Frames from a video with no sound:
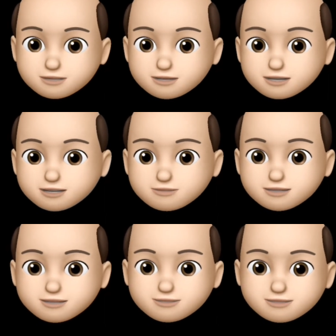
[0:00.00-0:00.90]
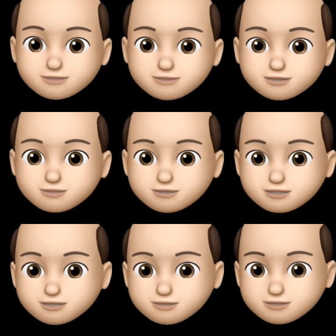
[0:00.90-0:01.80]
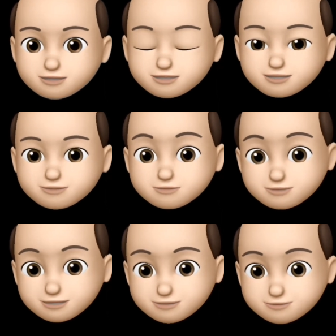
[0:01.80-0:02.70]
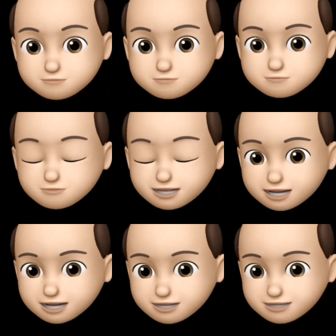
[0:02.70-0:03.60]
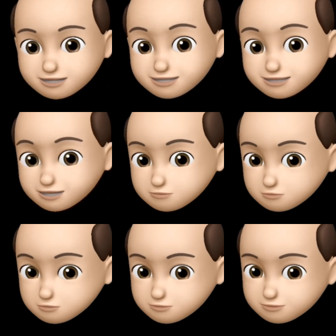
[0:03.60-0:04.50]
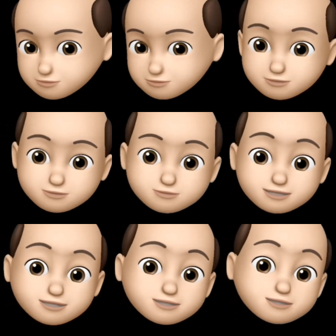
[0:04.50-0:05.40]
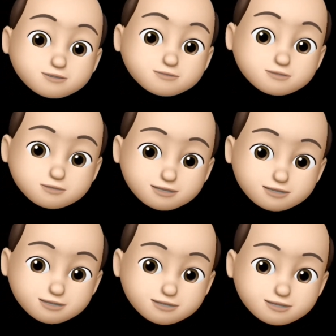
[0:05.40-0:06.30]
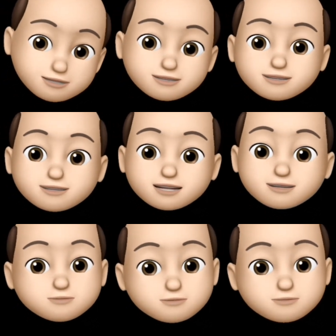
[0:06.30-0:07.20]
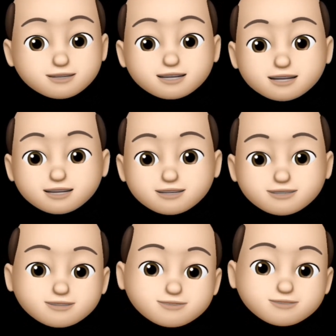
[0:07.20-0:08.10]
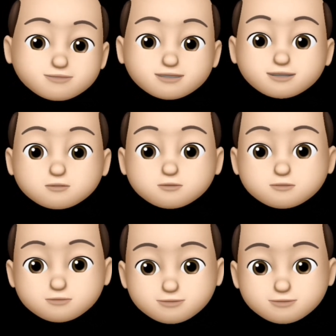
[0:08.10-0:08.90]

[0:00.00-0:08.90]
Our legal team has looked into this matter and it is our fault because we did not provide the appropriate health and safety equipment.